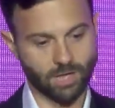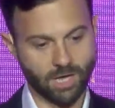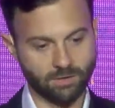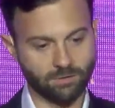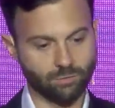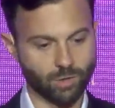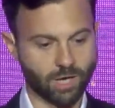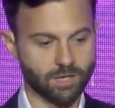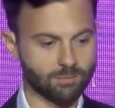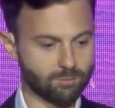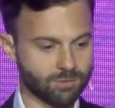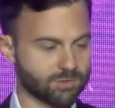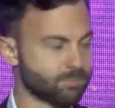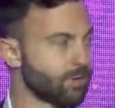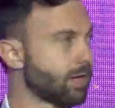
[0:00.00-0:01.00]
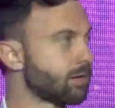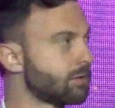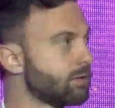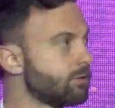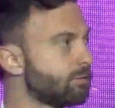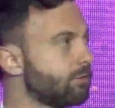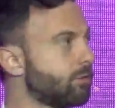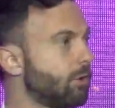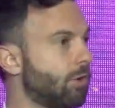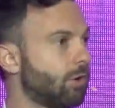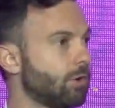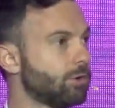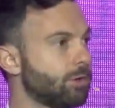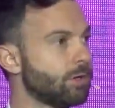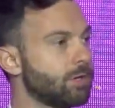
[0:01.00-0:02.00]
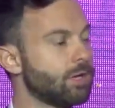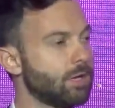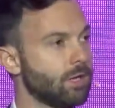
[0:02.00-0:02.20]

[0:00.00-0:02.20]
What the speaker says: end-to-end perspective on